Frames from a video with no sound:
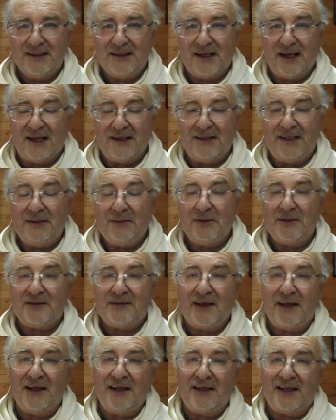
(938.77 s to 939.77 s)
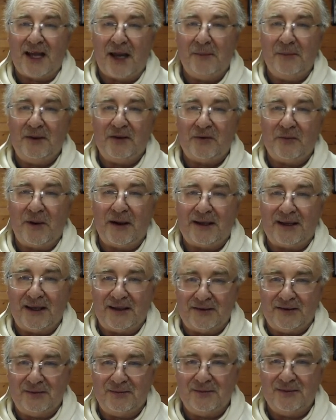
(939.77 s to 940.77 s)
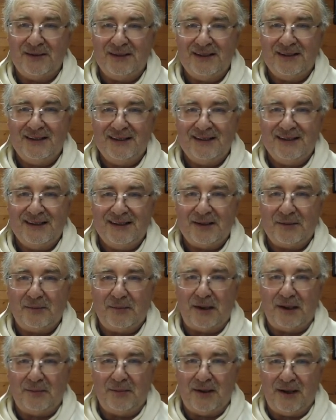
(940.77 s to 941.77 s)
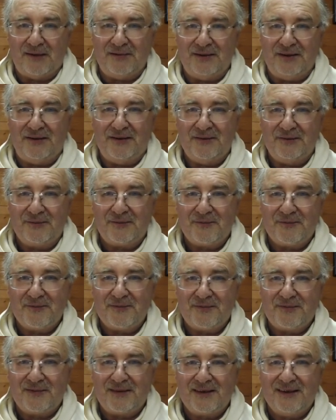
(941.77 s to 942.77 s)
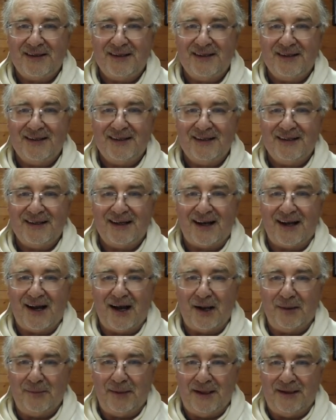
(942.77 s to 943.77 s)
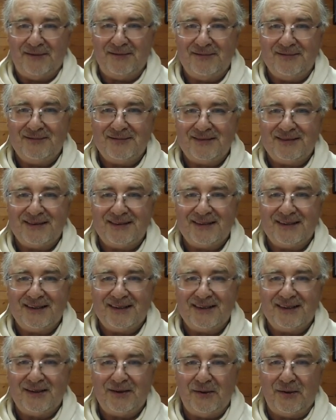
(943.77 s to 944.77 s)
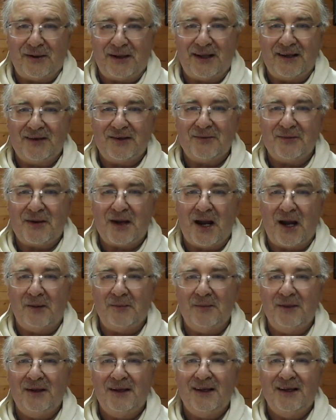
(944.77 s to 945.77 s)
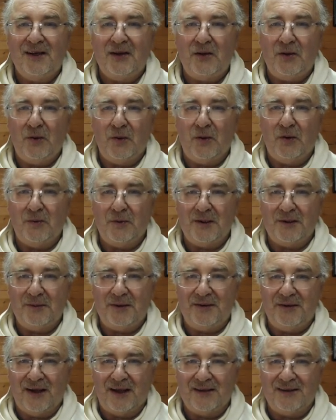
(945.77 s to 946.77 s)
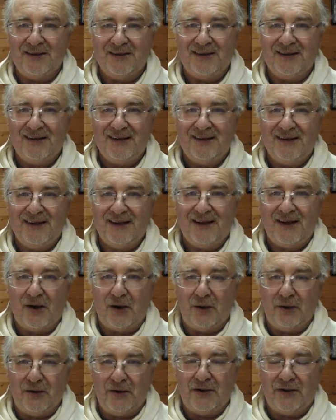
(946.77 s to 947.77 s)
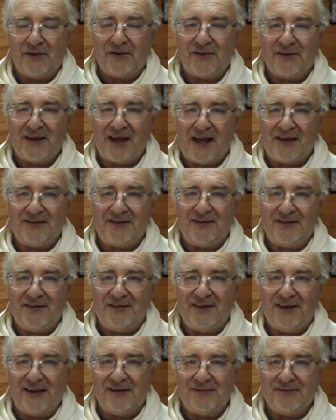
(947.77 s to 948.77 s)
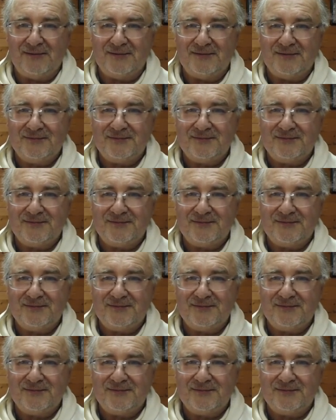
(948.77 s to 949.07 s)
And he will say, Come into my kingdom, my beloved. Amen. Your kingdom come, your will be done, on earth as it is in heaven.